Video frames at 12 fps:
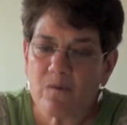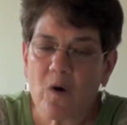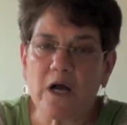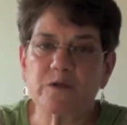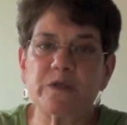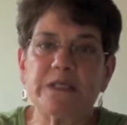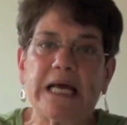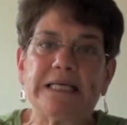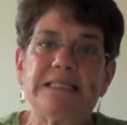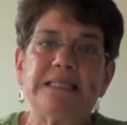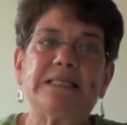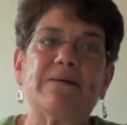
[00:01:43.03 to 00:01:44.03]

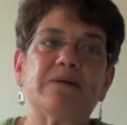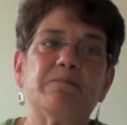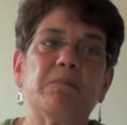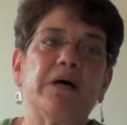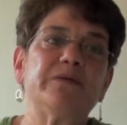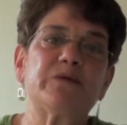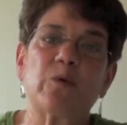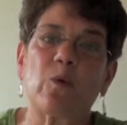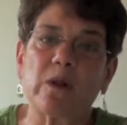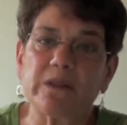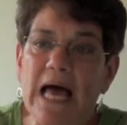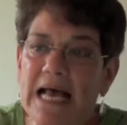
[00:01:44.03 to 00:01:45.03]
497 months
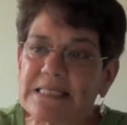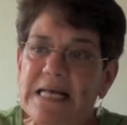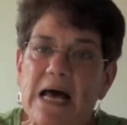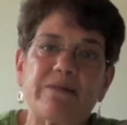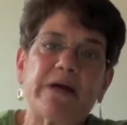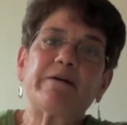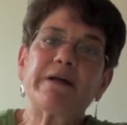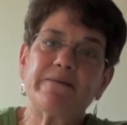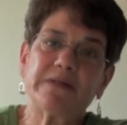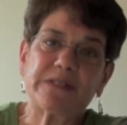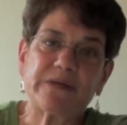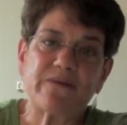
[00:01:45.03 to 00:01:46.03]
or less, how they're
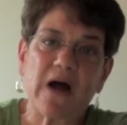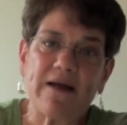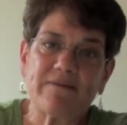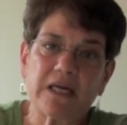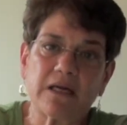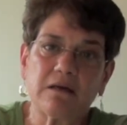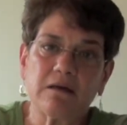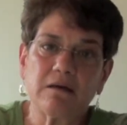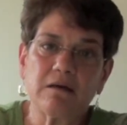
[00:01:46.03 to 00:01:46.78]
even surviving.